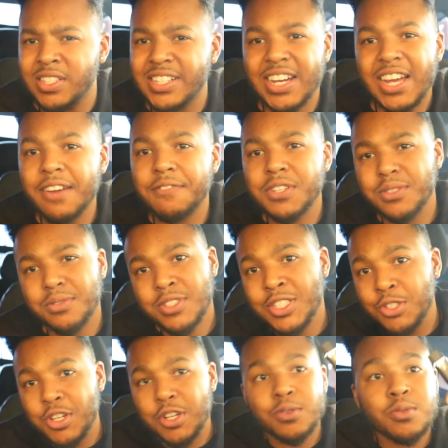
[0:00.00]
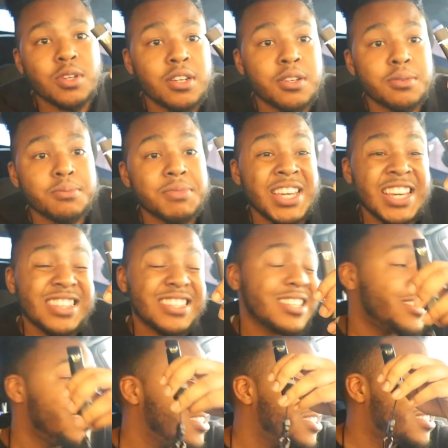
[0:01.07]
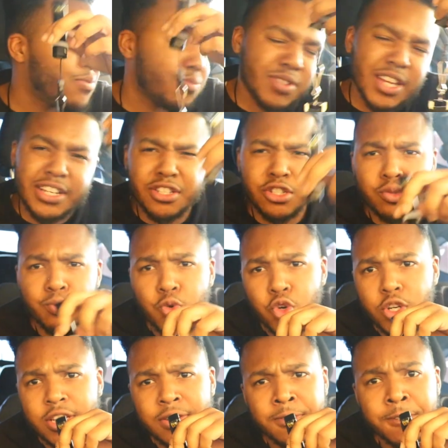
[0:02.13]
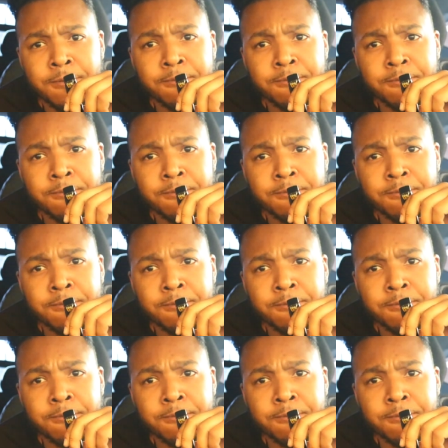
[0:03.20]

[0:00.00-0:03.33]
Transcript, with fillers: and I haven't, you know, um, hit this since like this morning